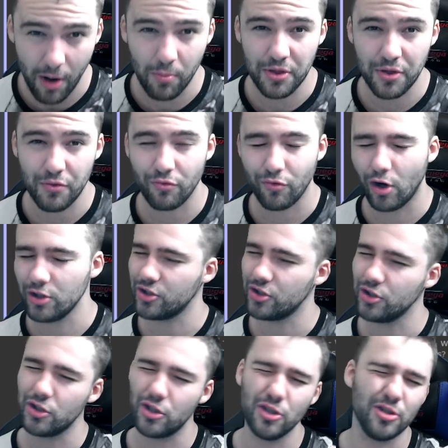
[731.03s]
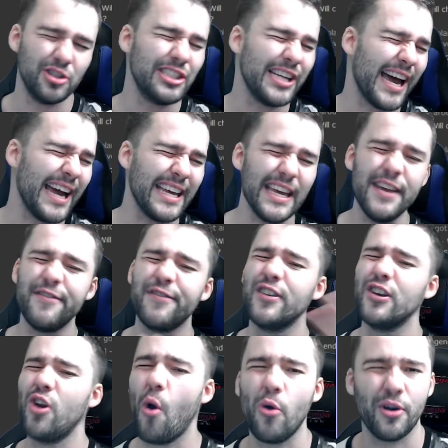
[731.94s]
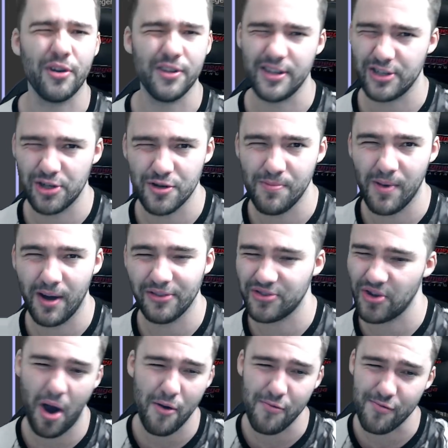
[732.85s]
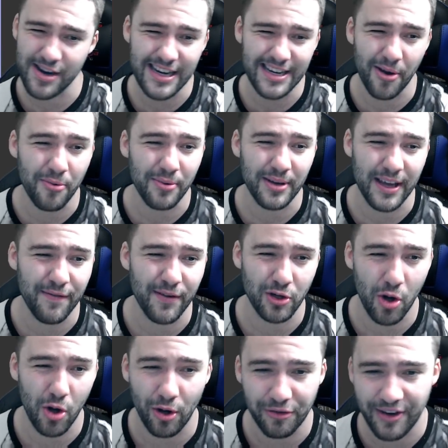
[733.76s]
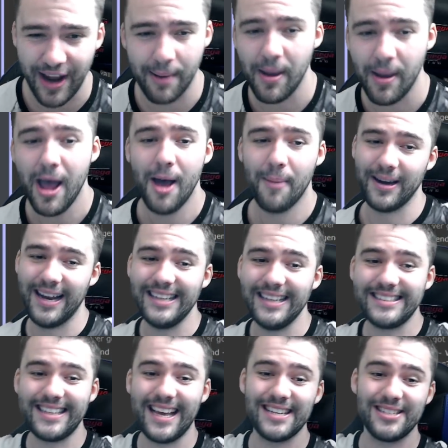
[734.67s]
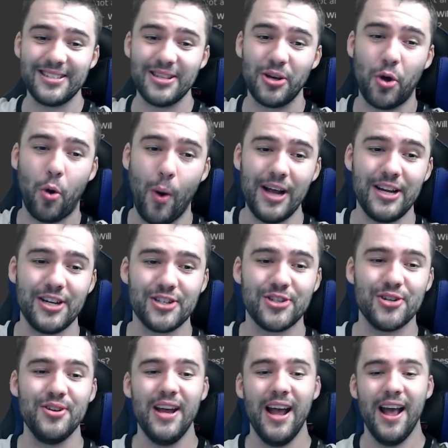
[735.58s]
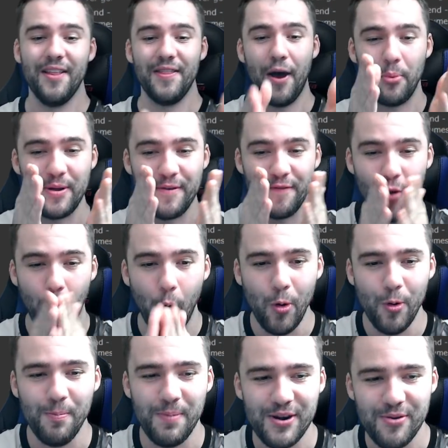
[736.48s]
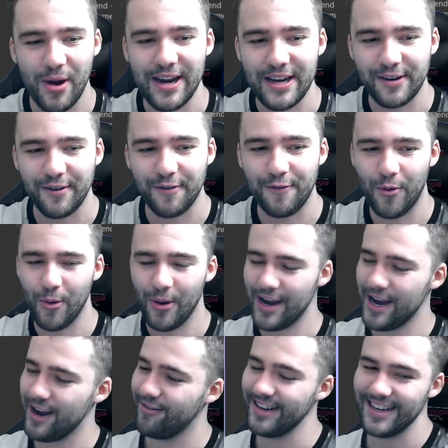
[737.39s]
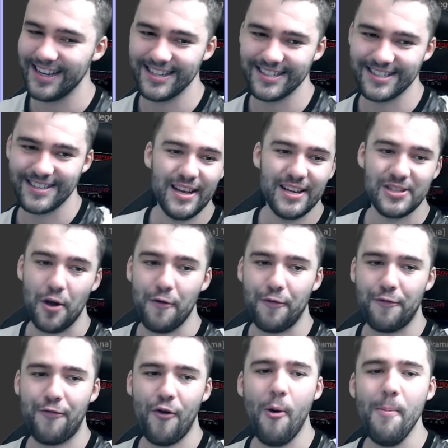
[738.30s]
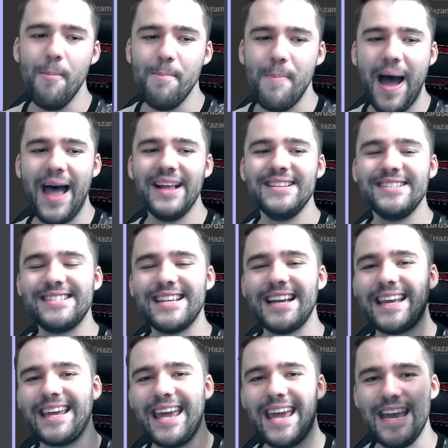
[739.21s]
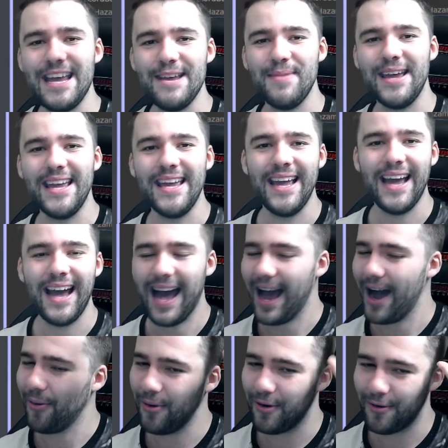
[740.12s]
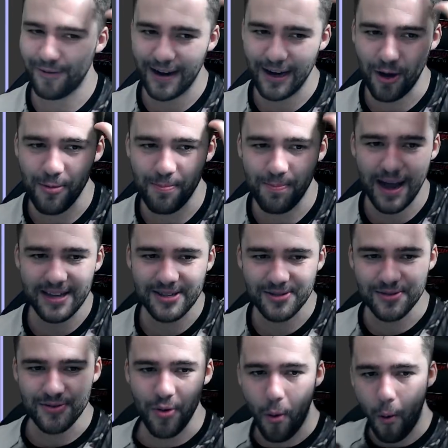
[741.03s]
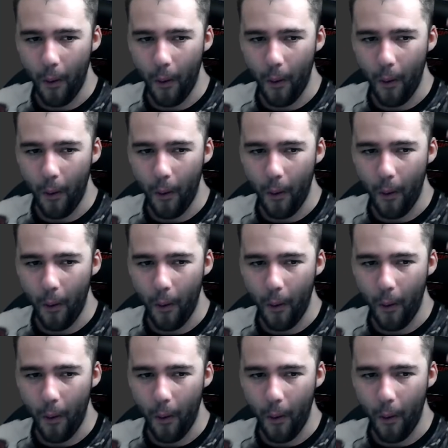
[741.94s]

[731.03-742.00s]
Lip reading: with the roster, good. Take even longer than 2 months. I really don't give a goddamn. But let's get to the question that we've all been waiting for. Here it is. So from Manzakimi, our fellow peasant,